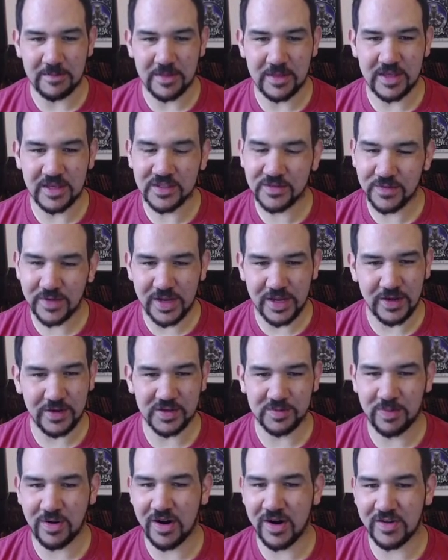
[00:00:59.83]
This video
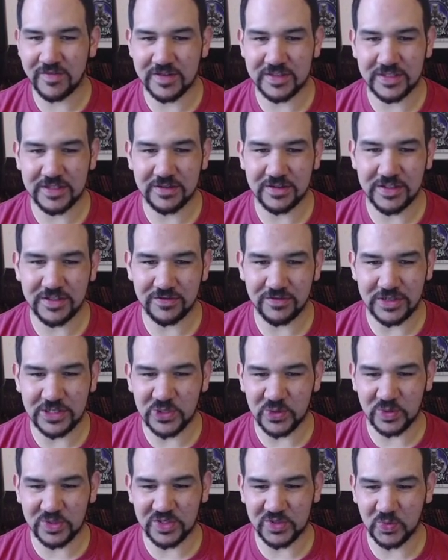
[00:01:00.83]
is part of a series of
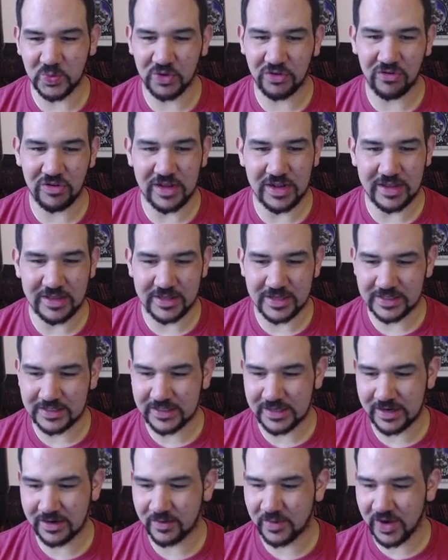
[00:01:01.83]
resources we're creating
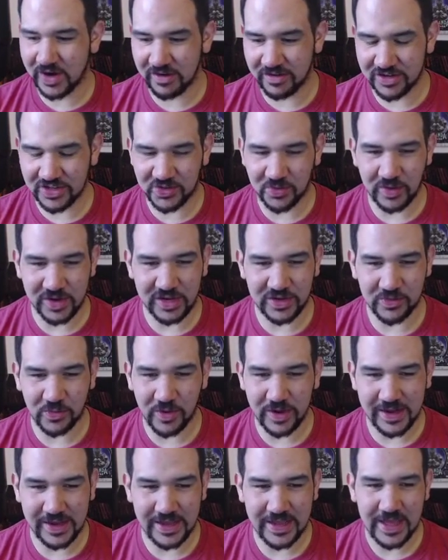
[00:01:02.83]
this year. We're here in
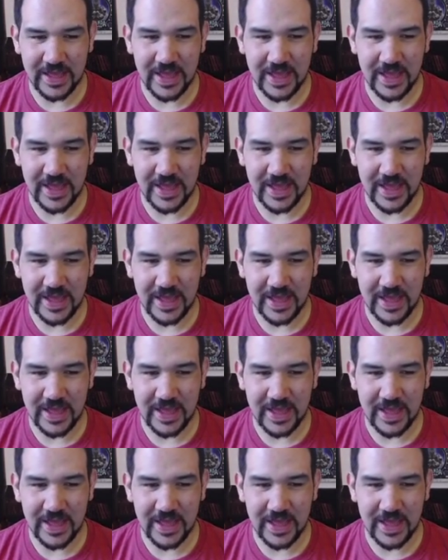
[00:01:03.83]
2020.